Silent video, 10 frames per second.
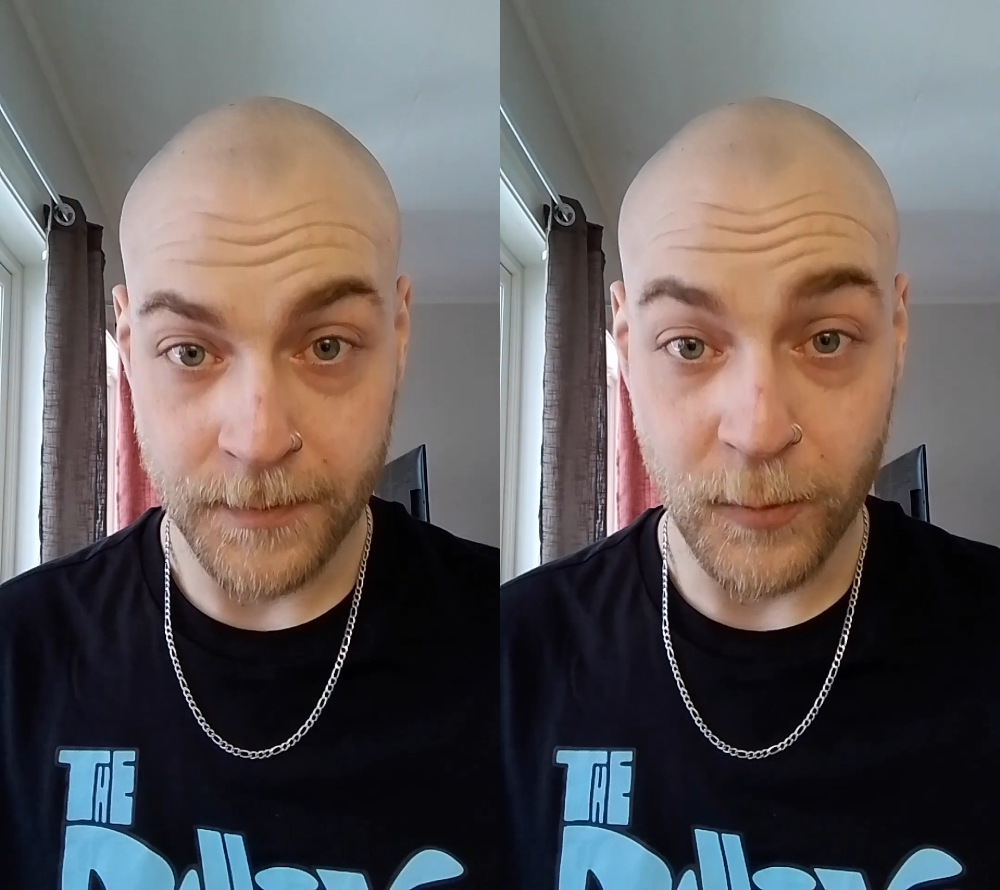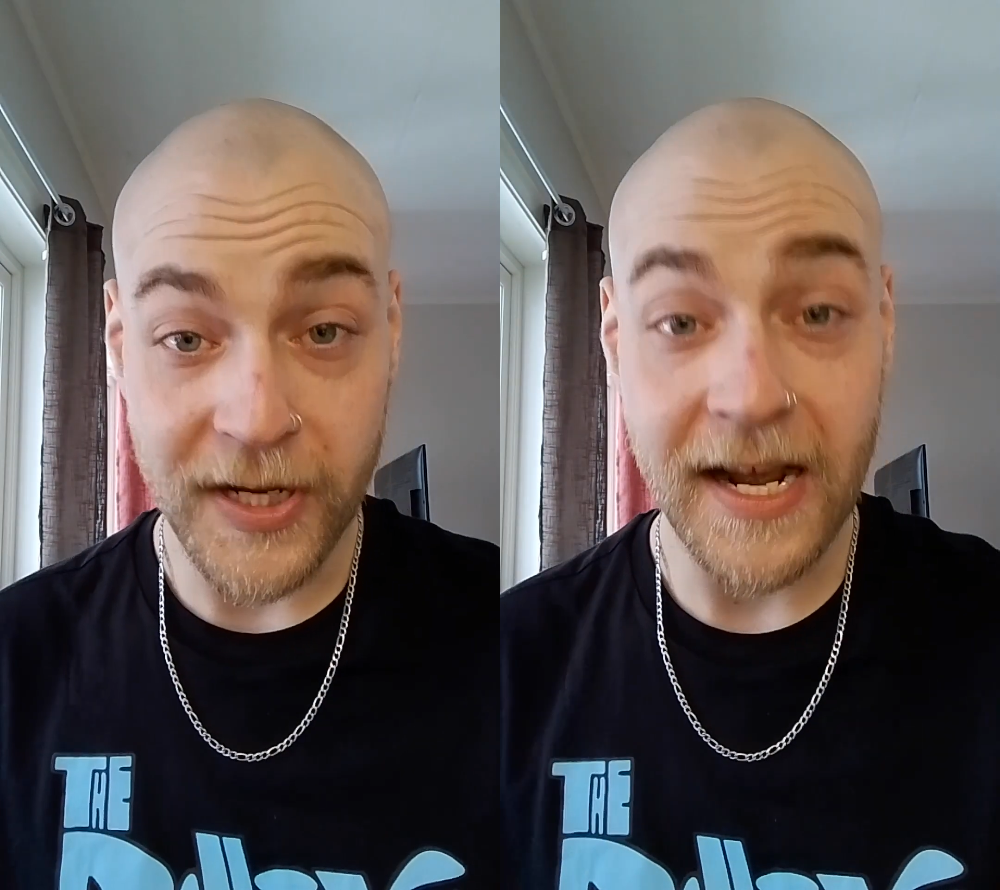
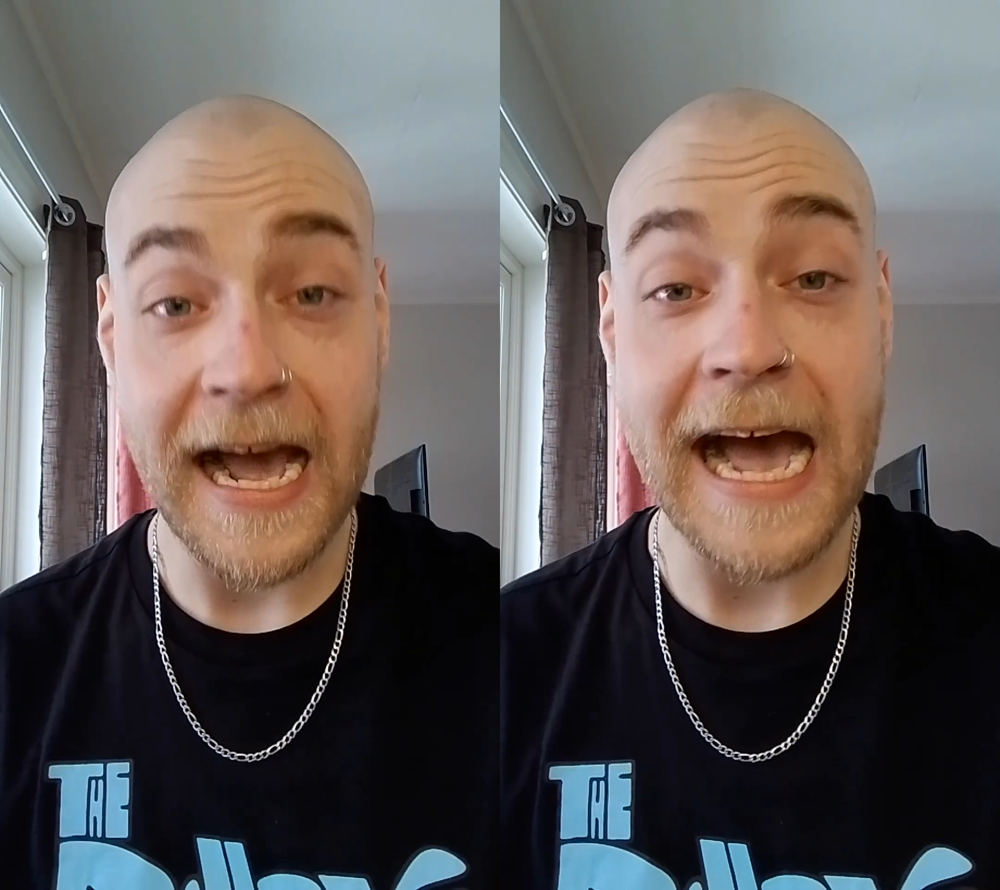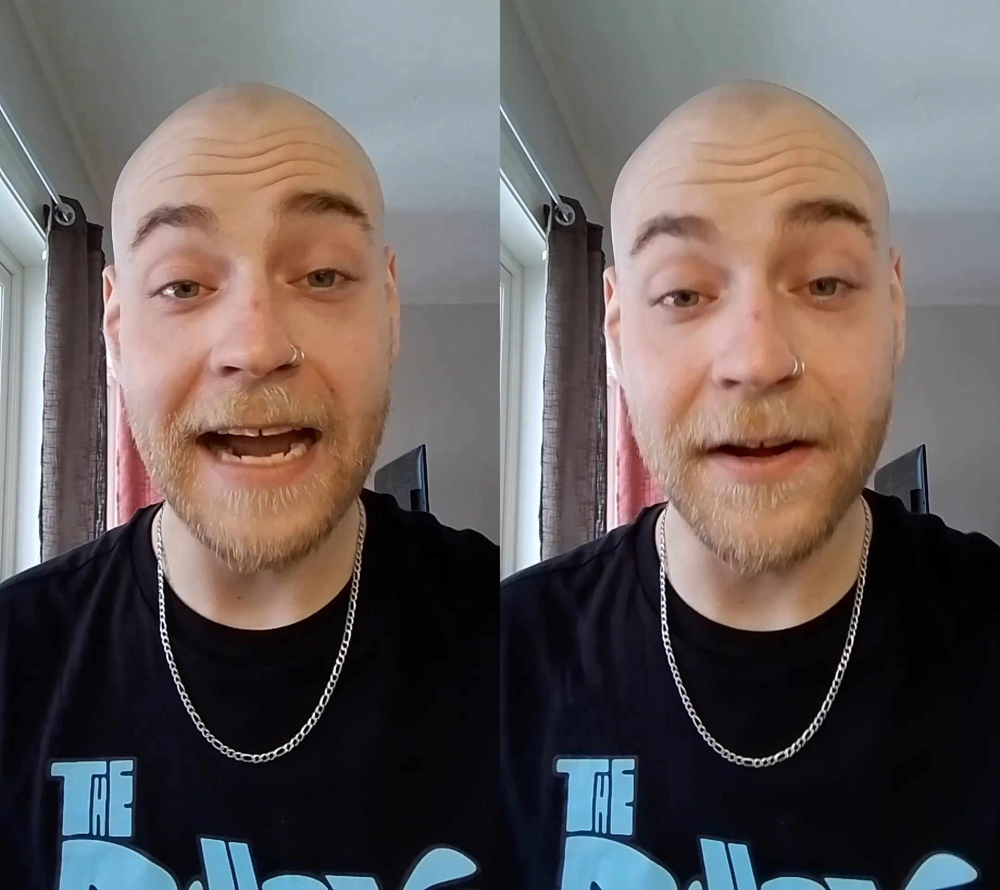We
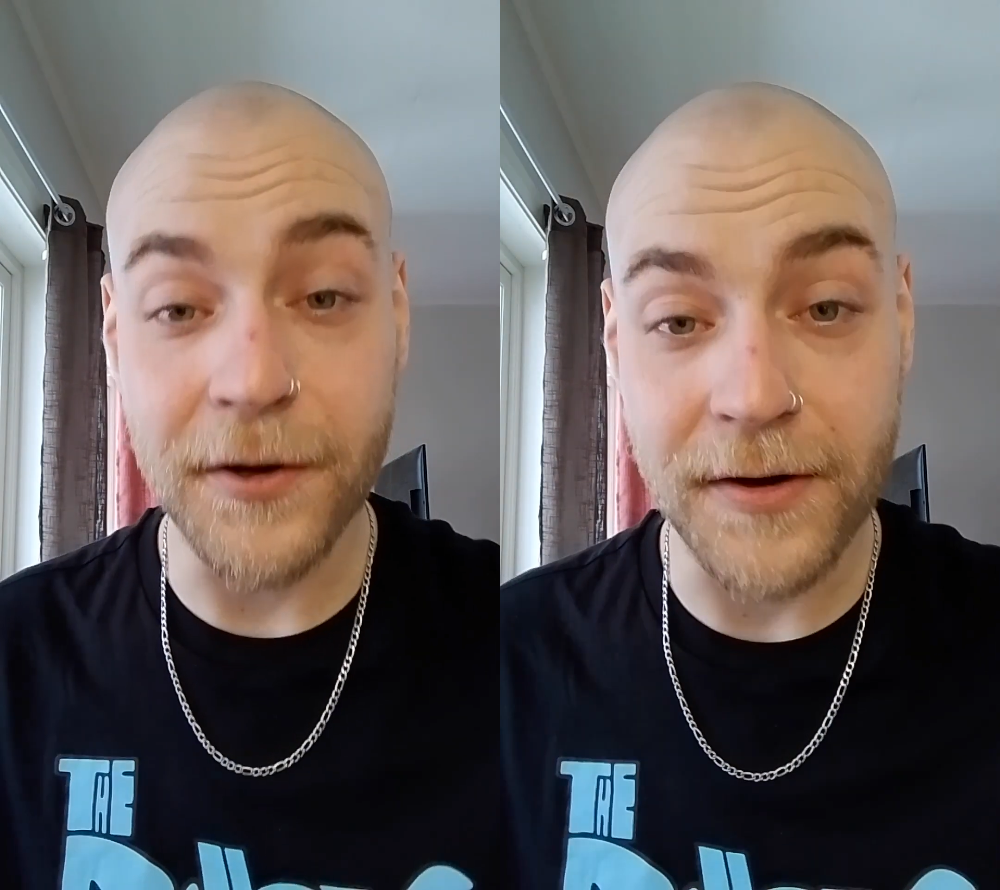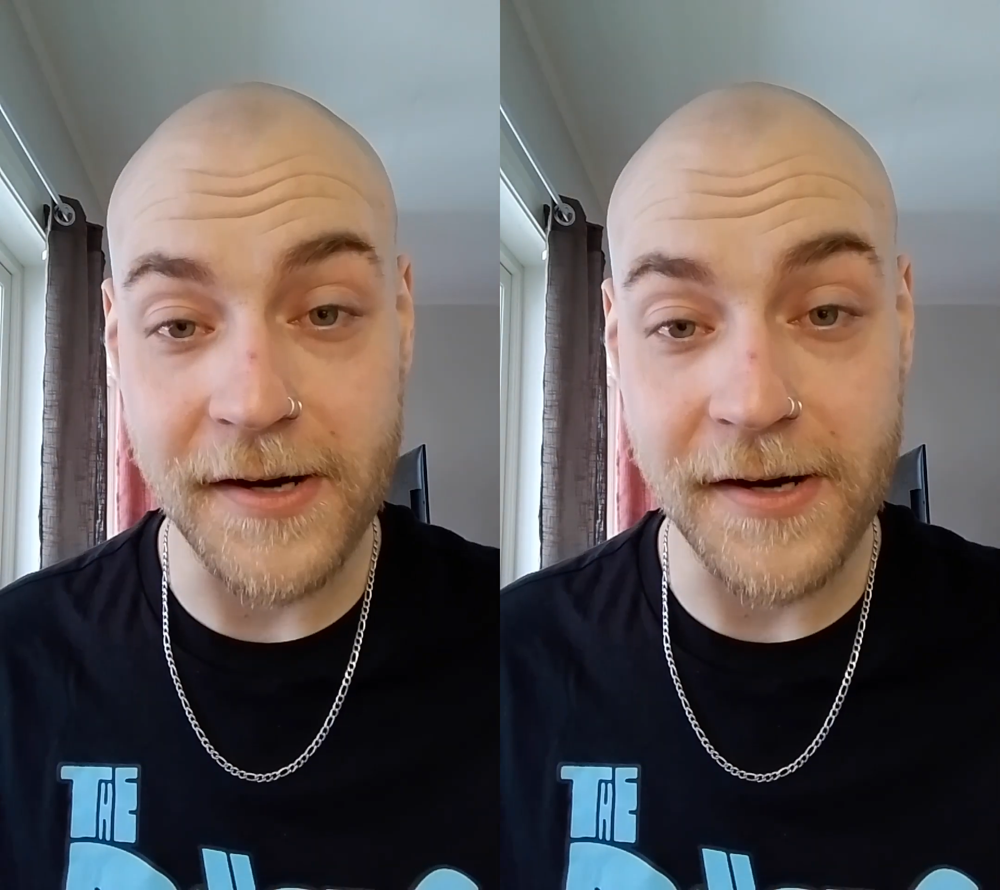anchor